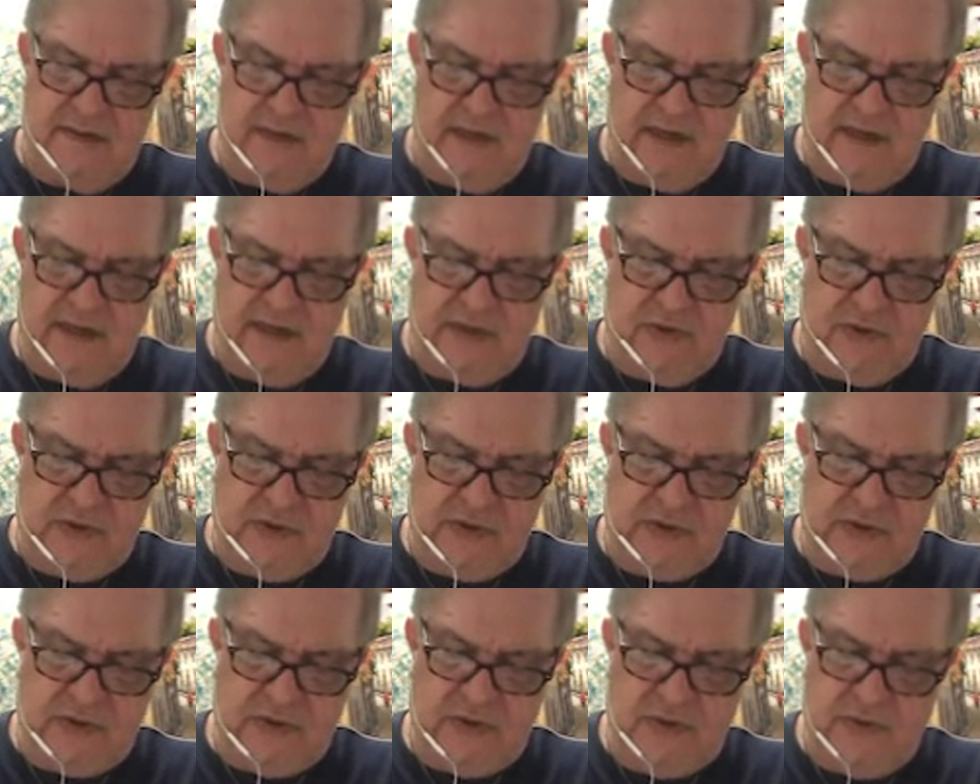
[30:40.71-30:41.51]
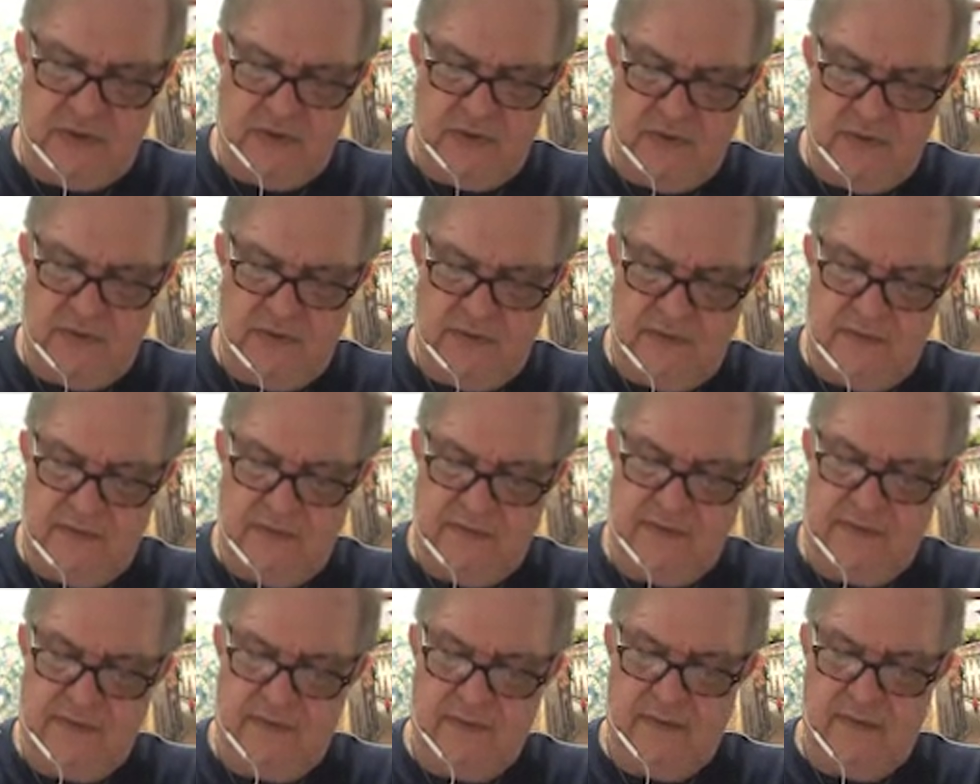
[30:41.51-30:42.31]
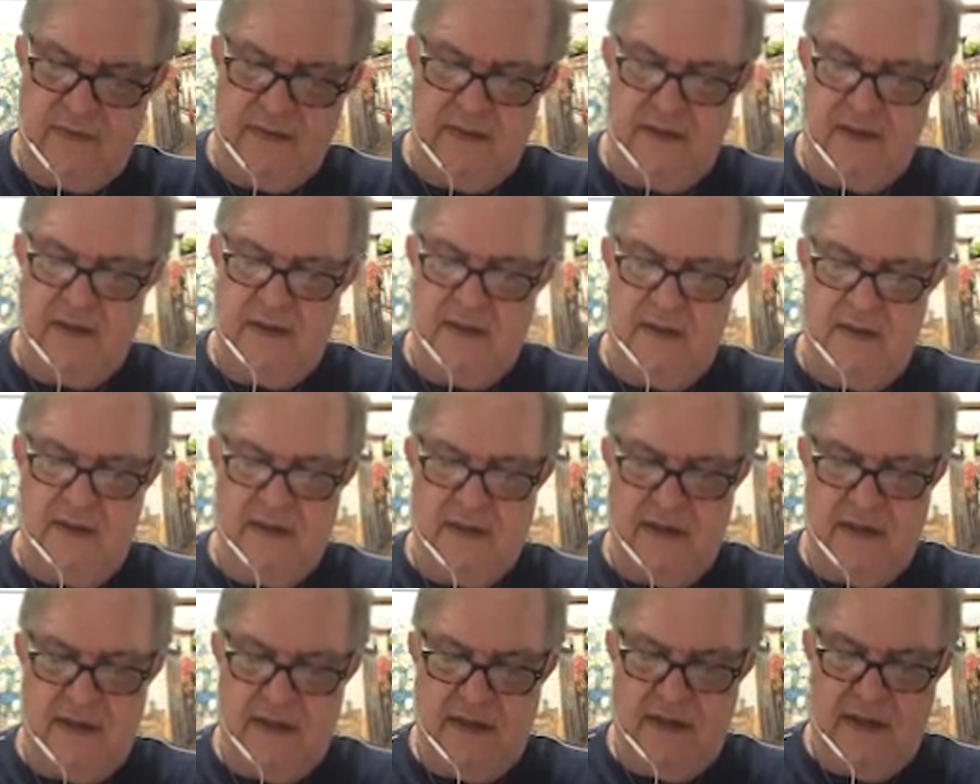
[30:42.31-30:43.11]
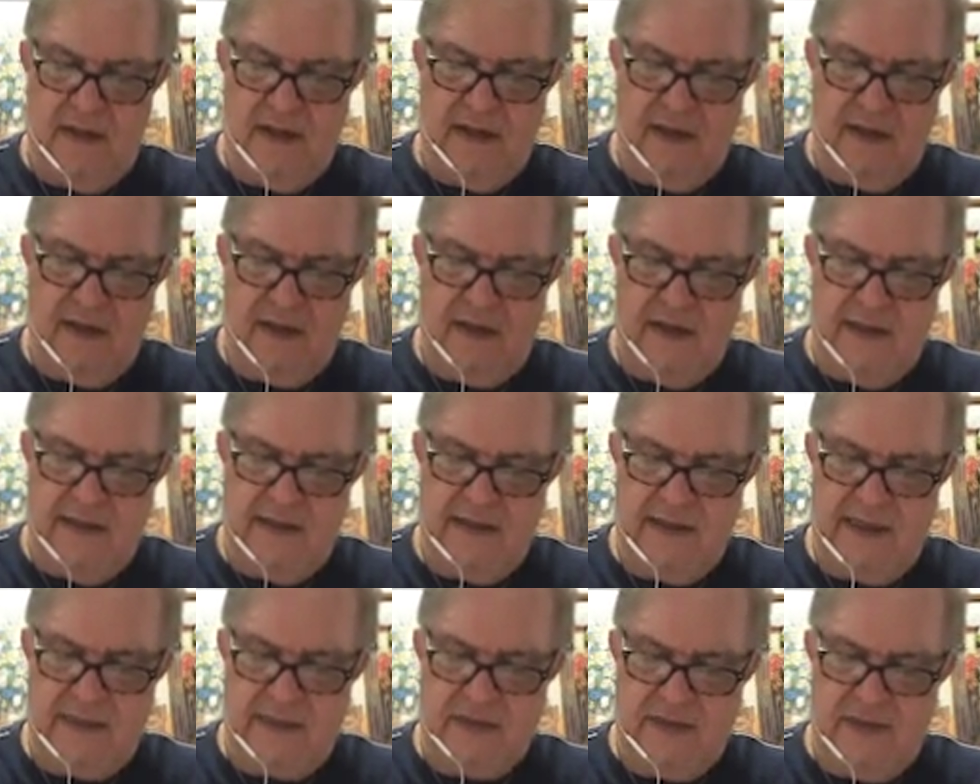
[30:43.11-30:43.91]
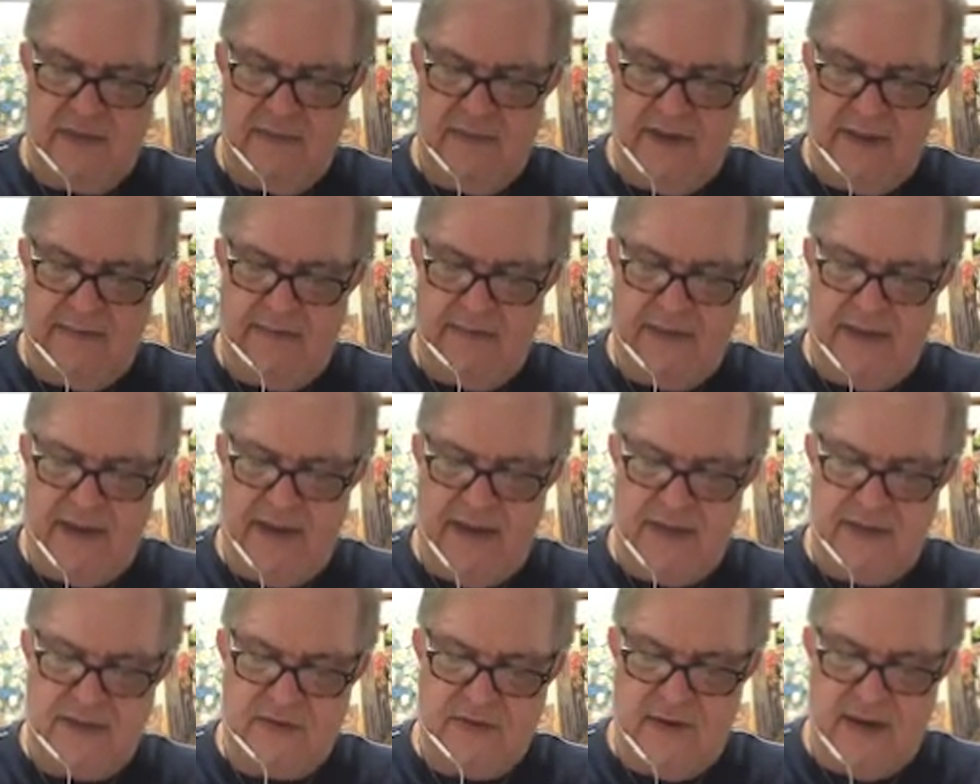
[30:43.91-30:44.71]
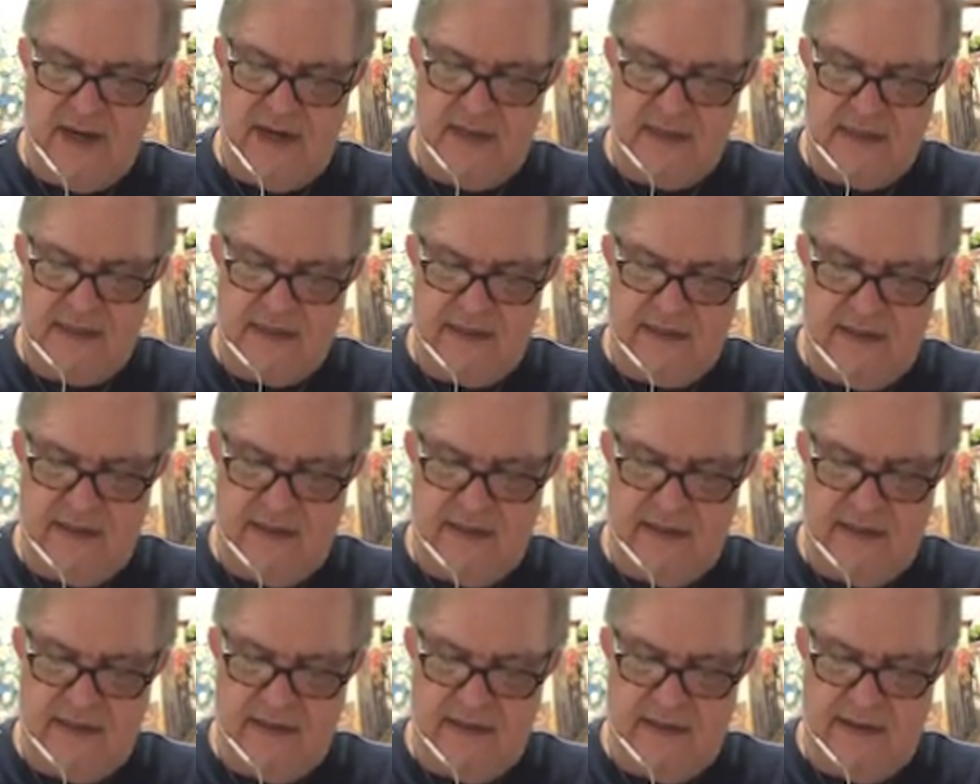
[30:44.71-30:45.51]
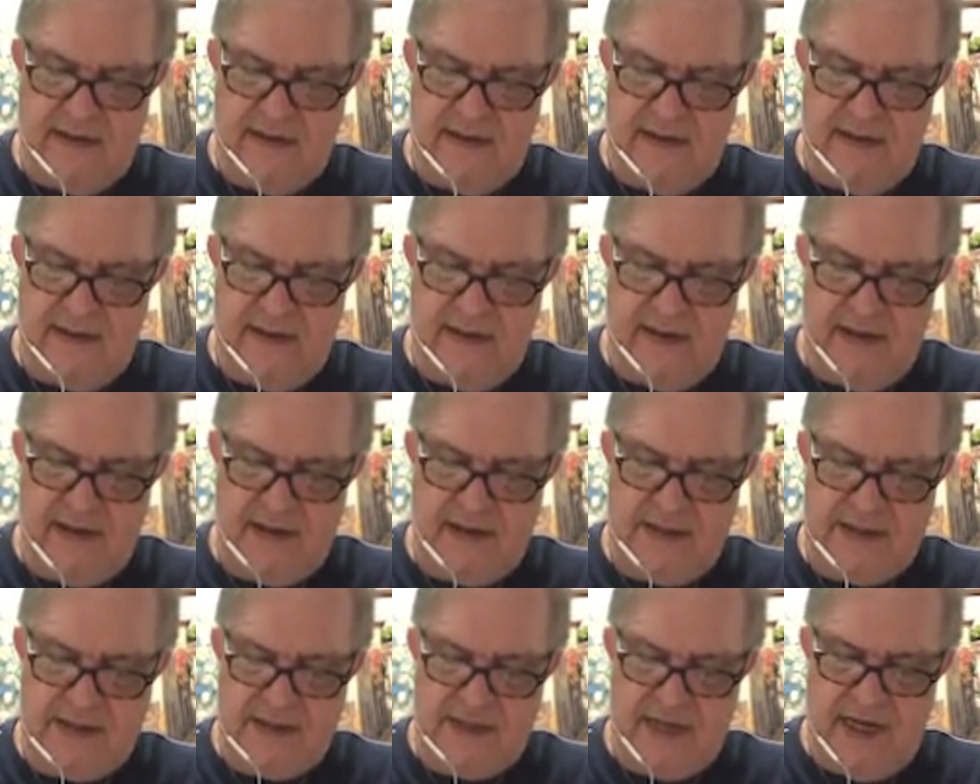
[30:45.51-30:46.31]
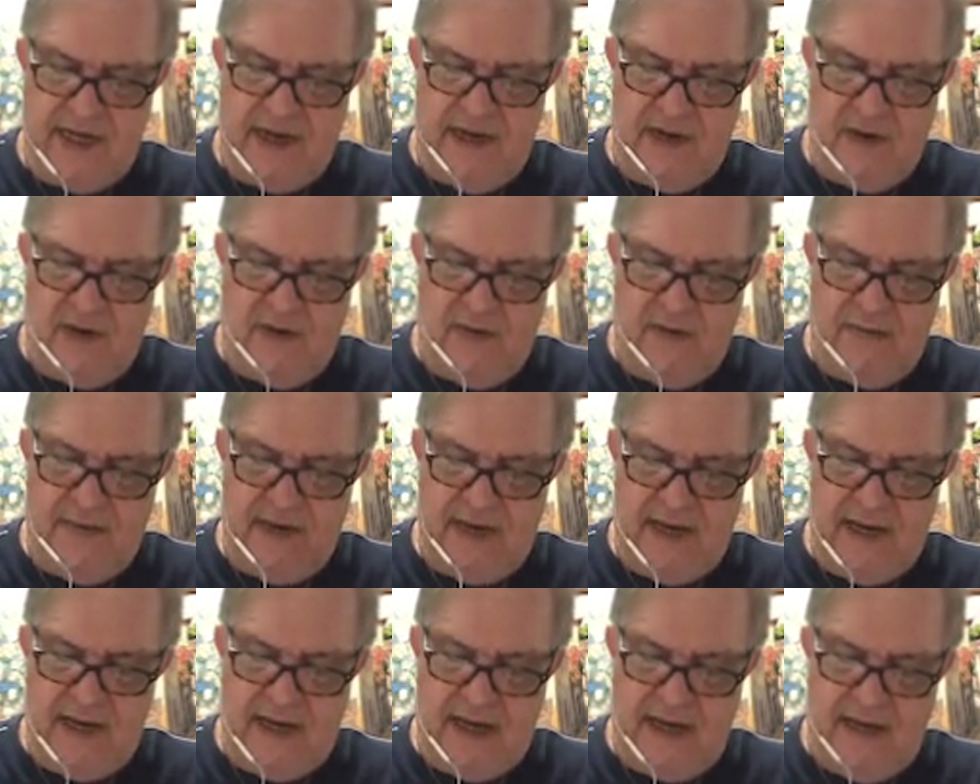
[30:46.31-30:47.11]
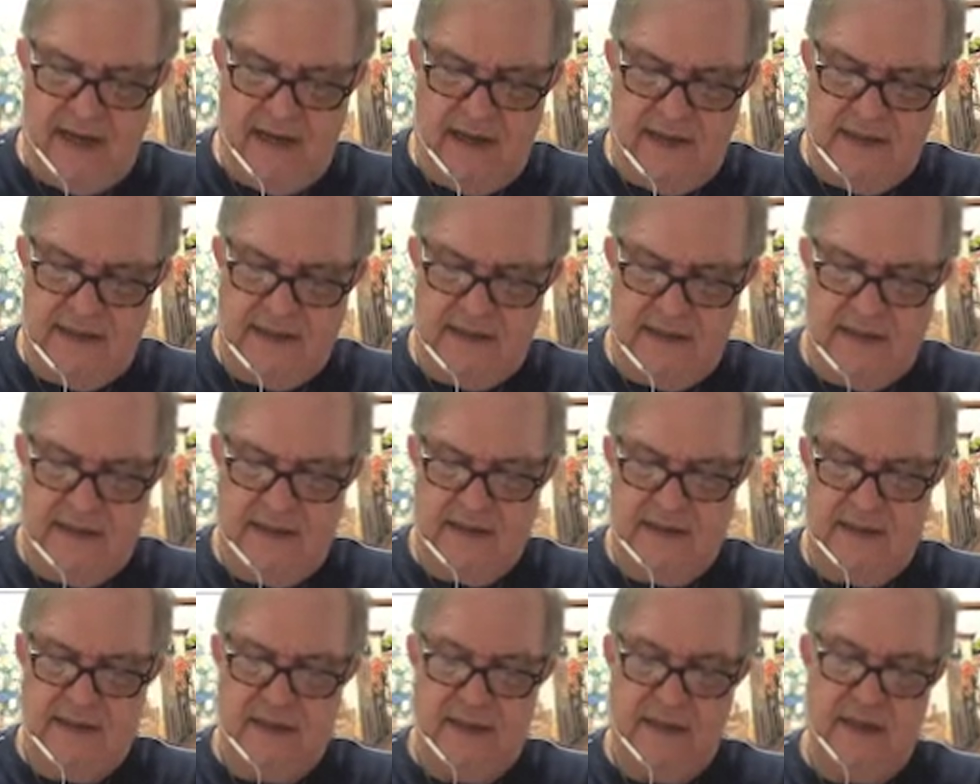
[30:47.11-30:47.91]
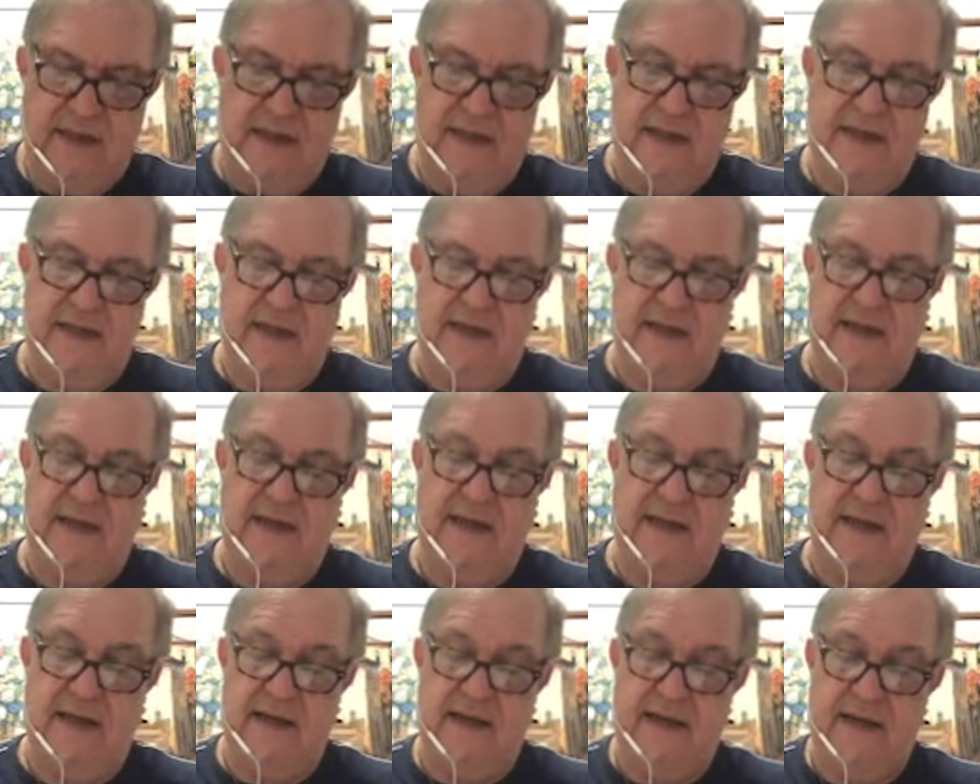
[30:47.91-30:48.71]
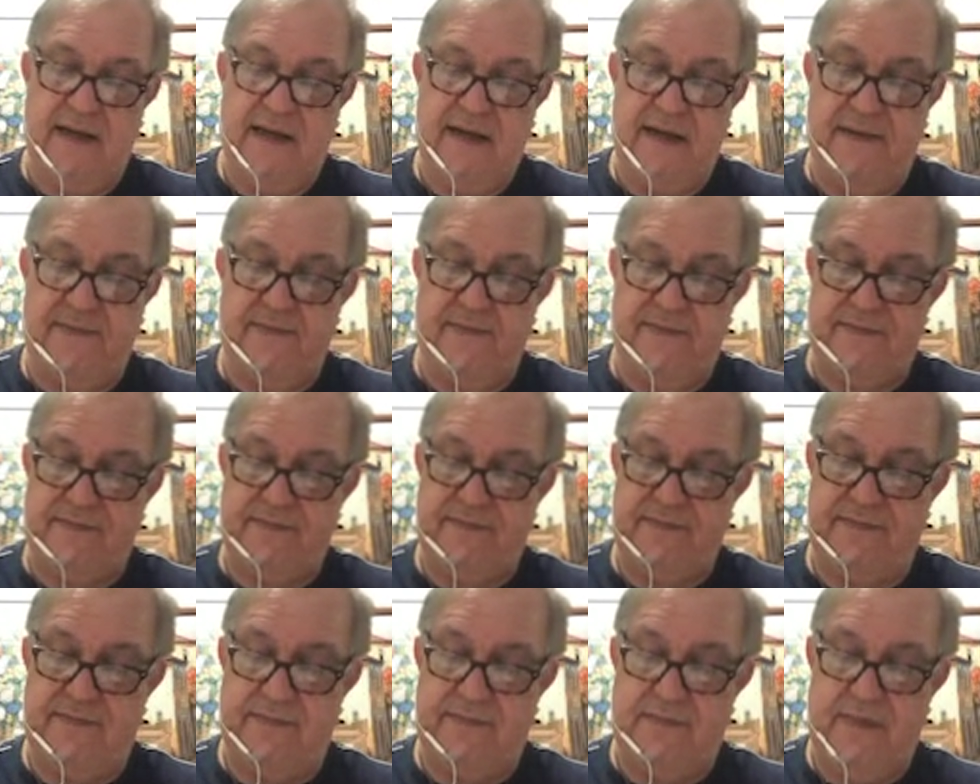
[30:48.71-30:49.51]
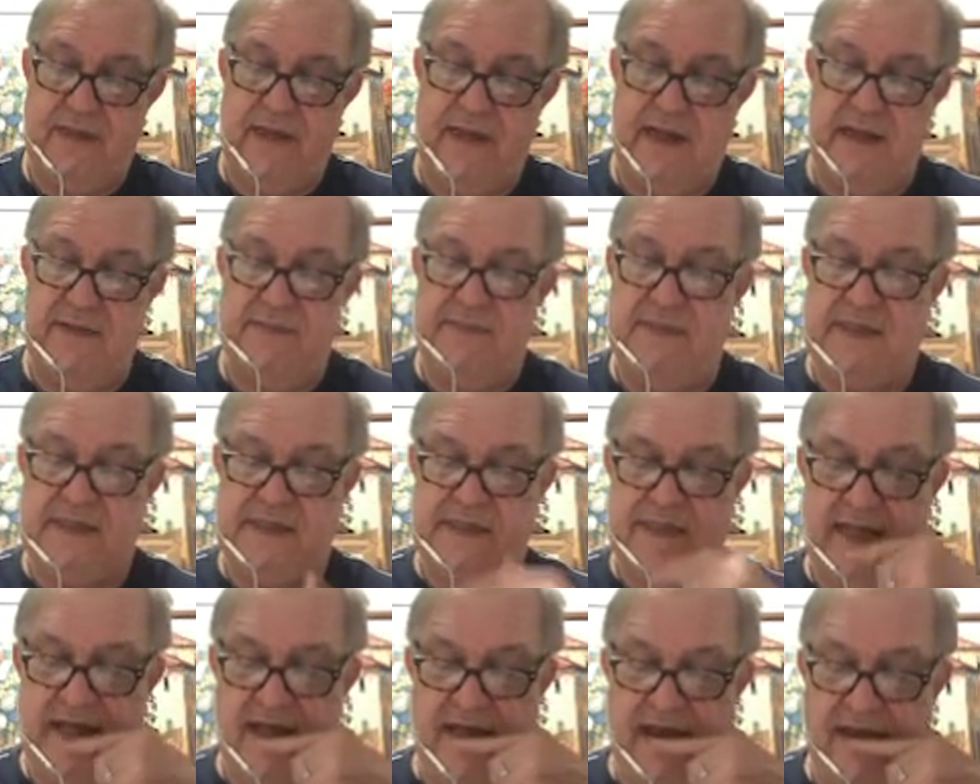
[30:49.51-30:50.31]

equals to, that's going to be a plus, right? J omega, let me see, I